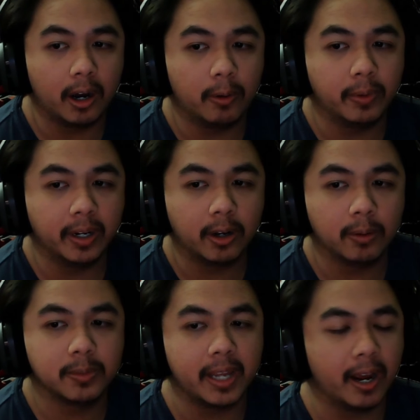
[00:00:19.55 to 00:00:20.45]
when it
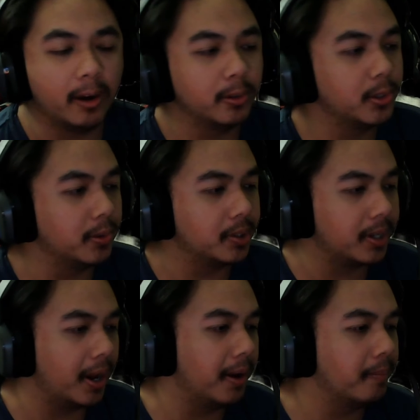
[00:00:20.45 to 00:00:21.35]
comes down to this
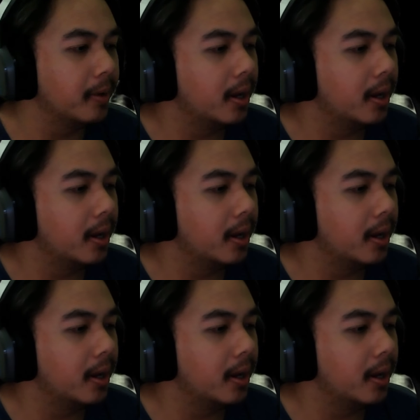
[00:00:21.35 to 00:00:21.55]
game.